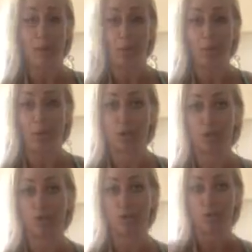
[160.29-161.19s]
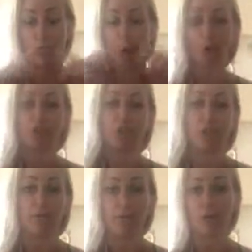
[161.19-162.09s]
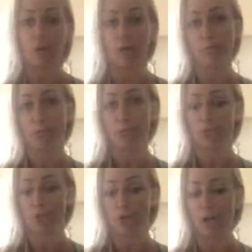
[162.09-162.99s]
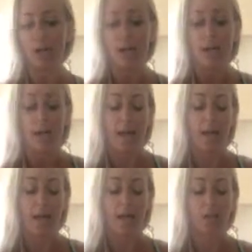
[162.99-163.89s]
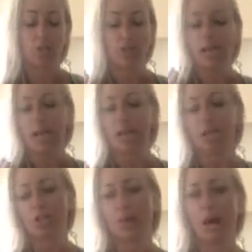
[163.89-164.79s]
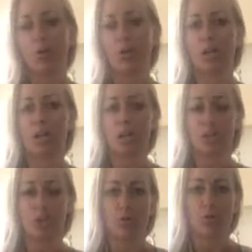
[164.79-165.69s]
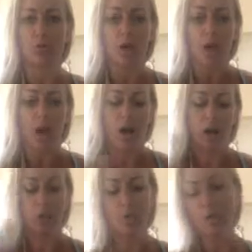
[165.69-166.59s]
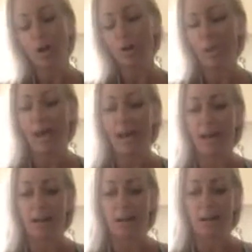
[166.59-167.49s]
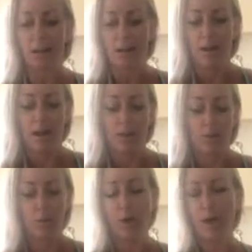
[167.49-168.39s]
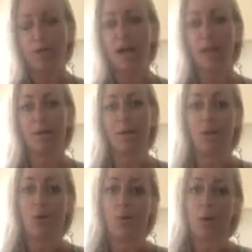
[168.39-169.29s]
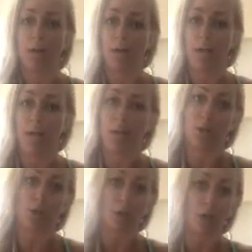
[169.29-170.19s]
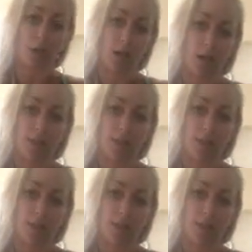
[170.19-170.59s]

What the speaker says: homework. You have a whole sheet from your teacher, and you take 2 hours and you are doing all the math and you put all the time in and all the work in, and you go turn it